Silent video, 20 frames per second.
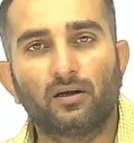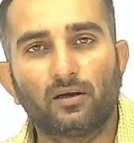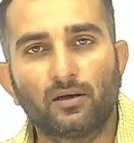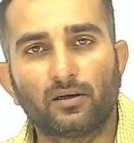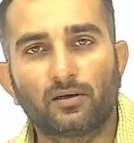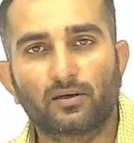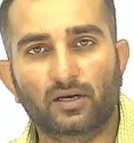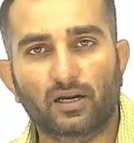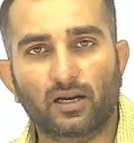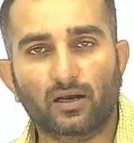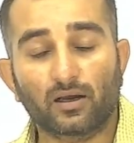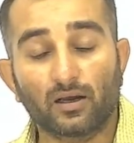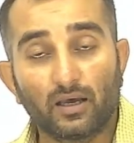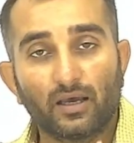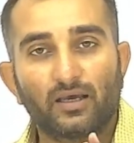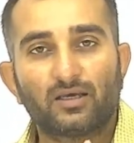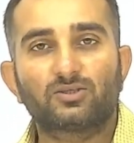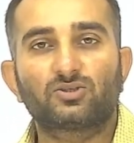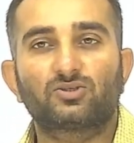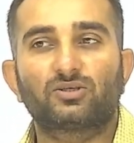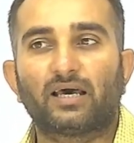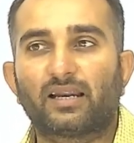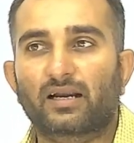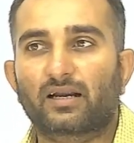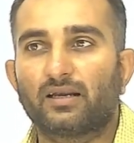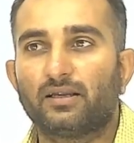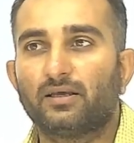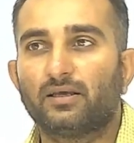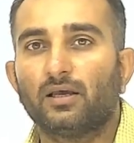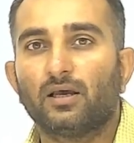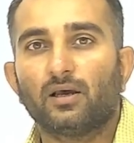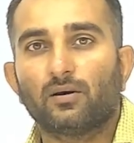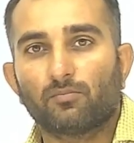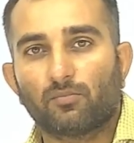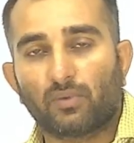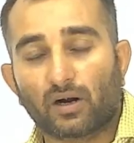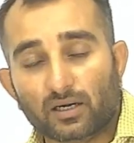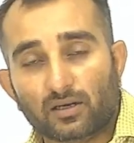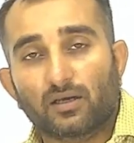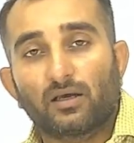drug is directly,
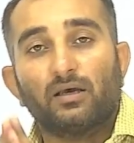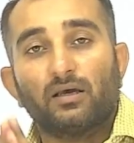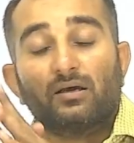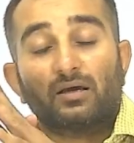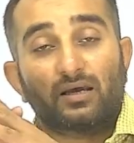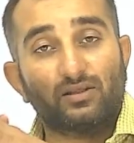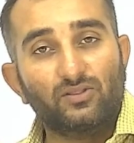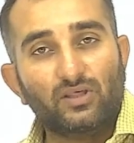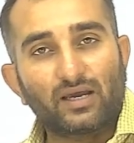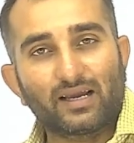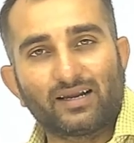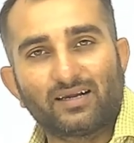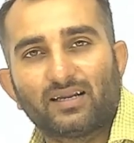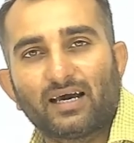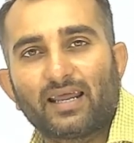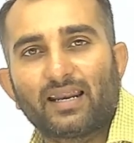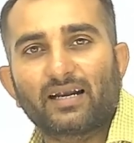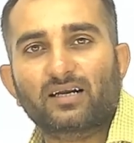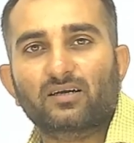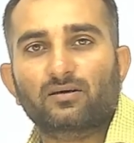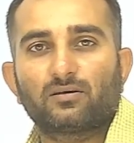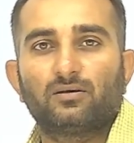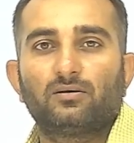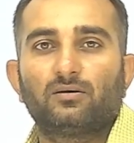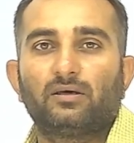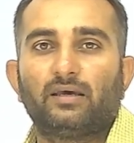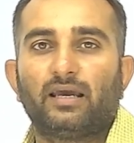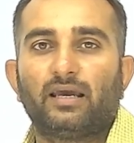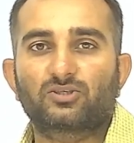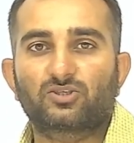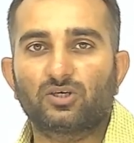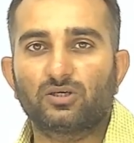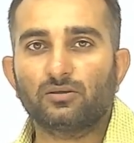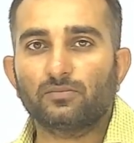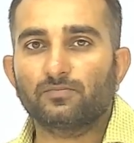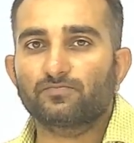but in the indirect action